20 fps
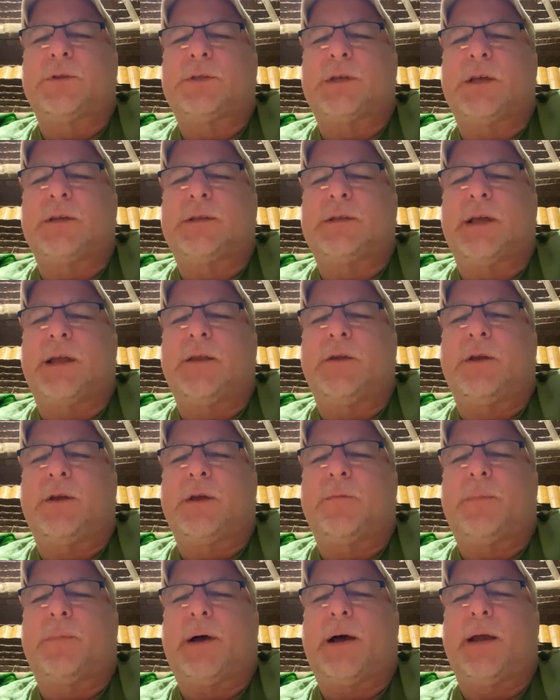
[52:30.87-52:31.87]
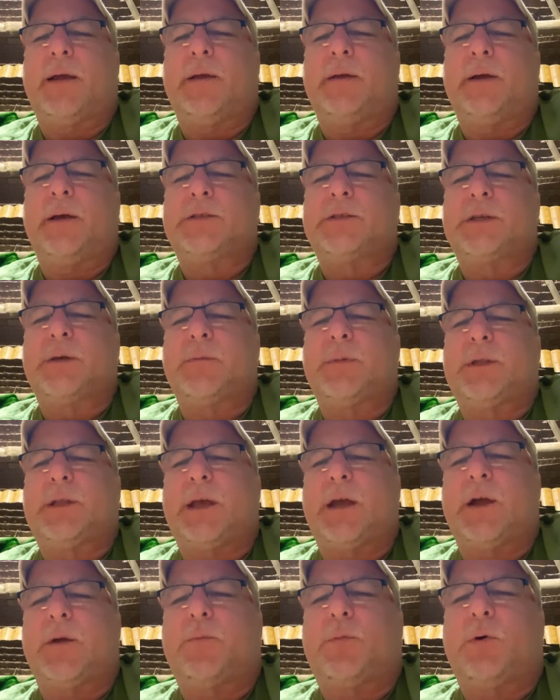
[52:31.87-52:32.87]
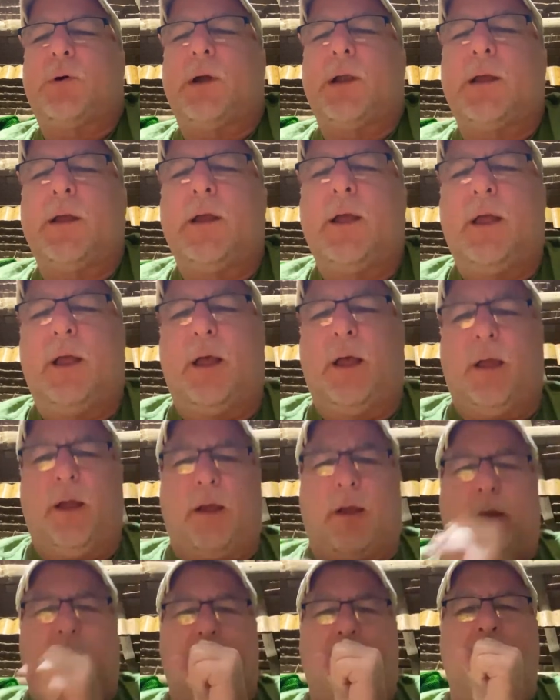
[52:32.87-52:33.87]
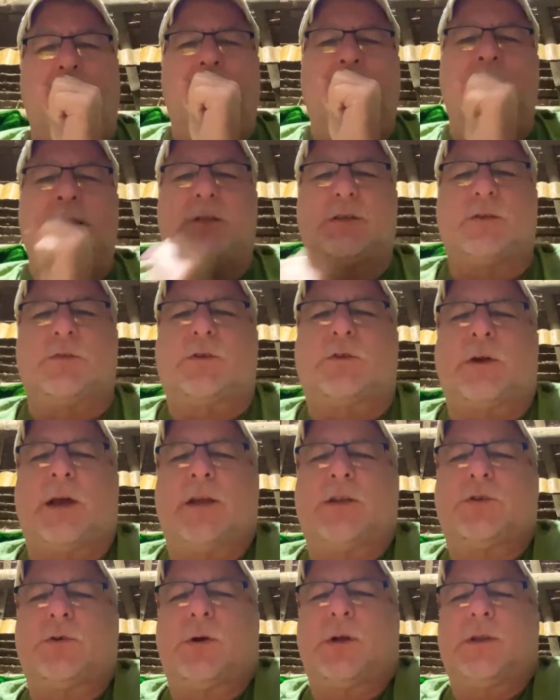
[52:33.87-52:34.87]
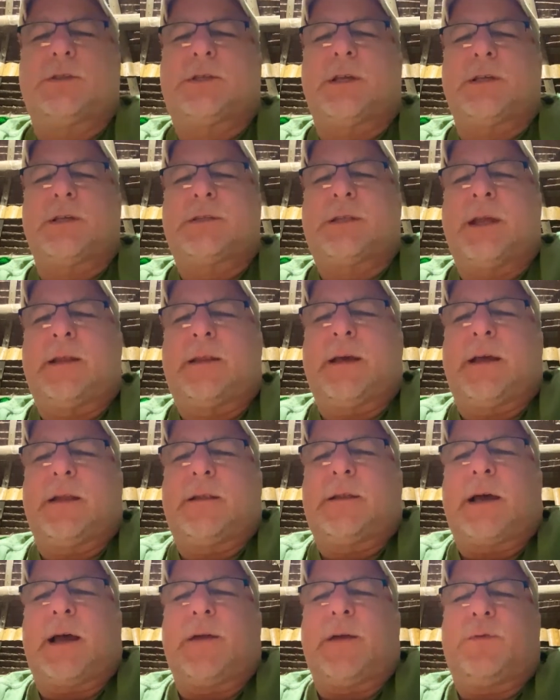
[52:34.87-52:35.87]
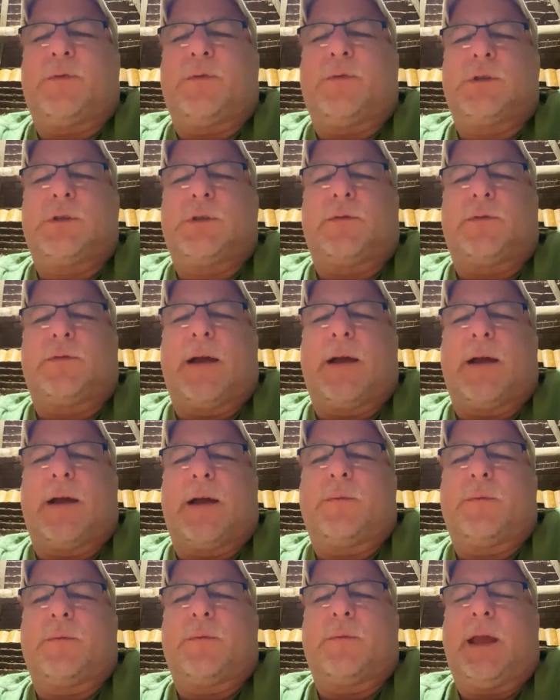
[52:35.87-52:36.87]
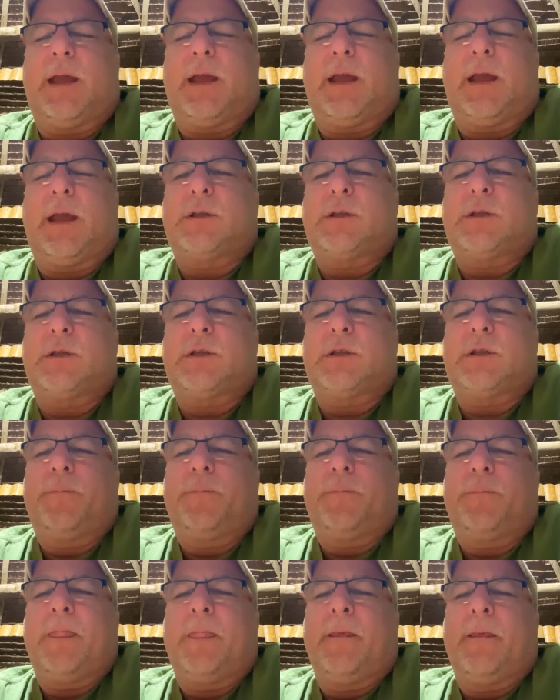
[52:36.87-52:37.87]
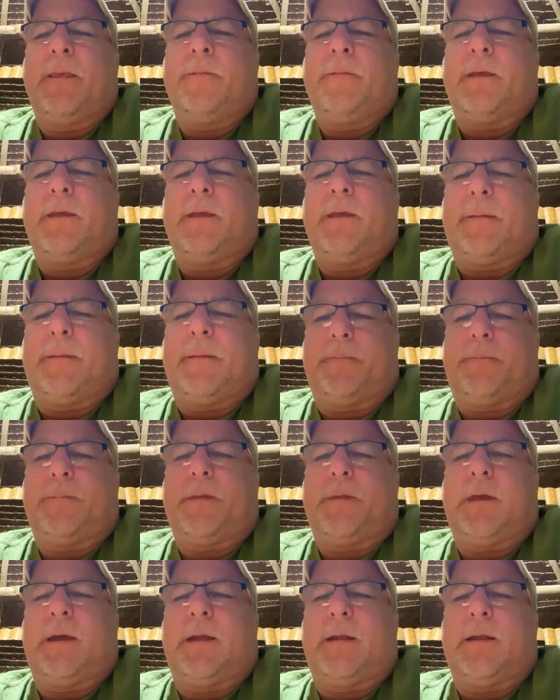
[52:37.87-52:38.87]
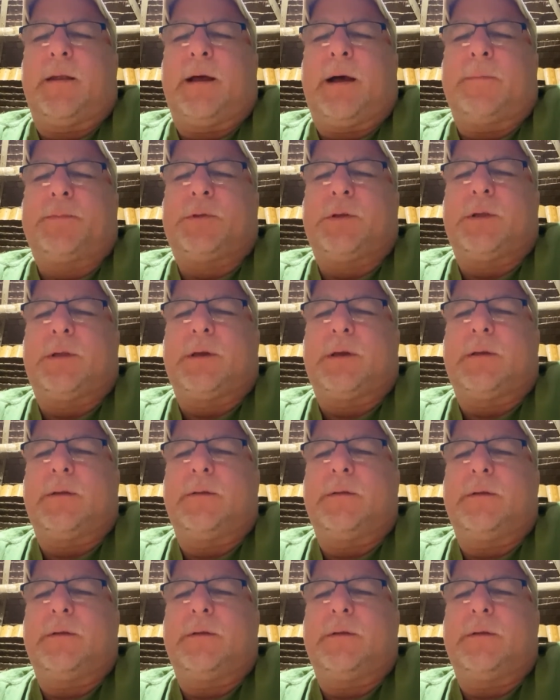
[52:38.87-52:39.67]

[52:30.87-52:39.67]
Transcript: says, then you can buy a SIM at the airport. Craig Jordan says, think that typhoons arrive from the east. Yep, and then up to the